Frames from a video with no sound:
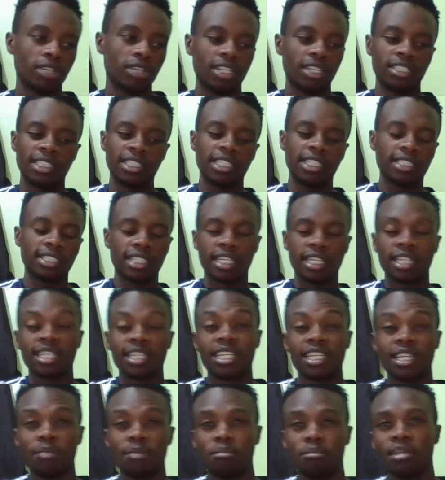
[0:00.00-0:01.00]
I just like
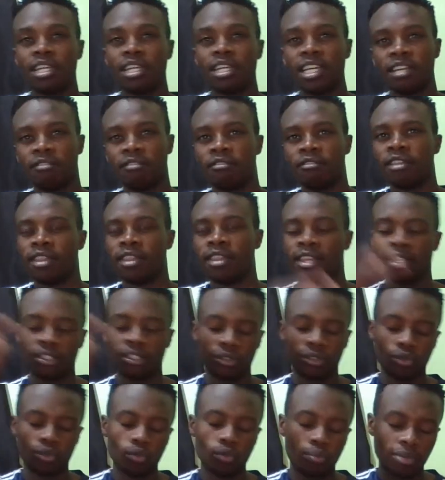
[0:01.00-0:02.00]
keeping everything
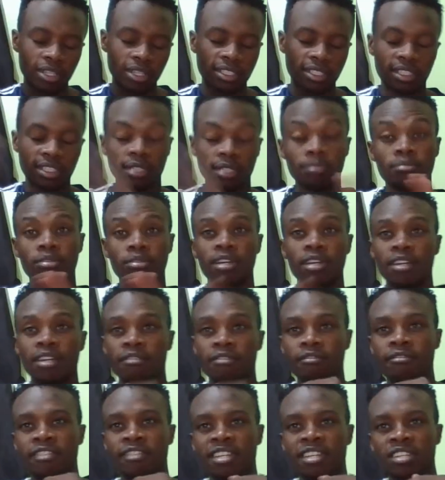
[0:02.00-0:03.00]
super simple
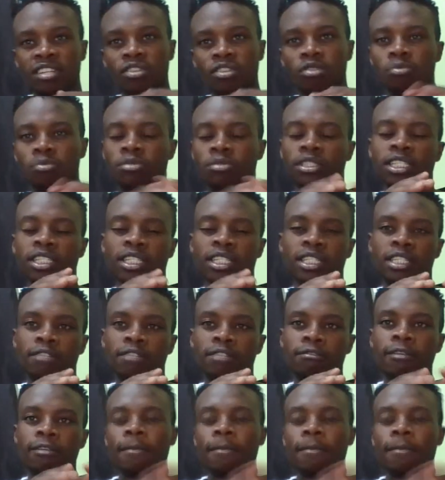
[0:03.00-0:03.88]
and very objective.